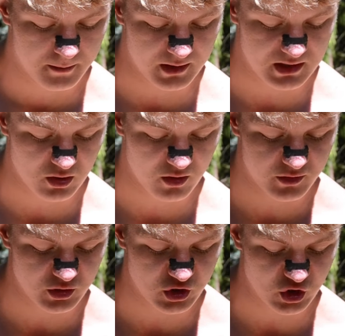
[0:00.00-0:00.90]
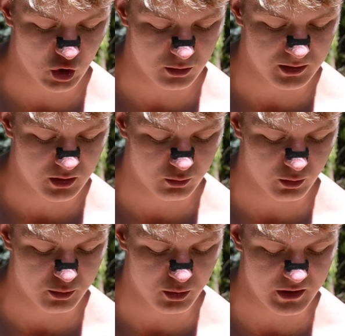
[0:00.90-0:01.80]
My servant Job will
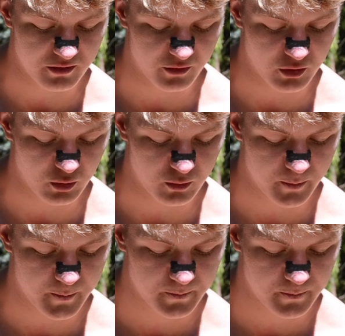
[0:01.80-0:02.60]
pray for you,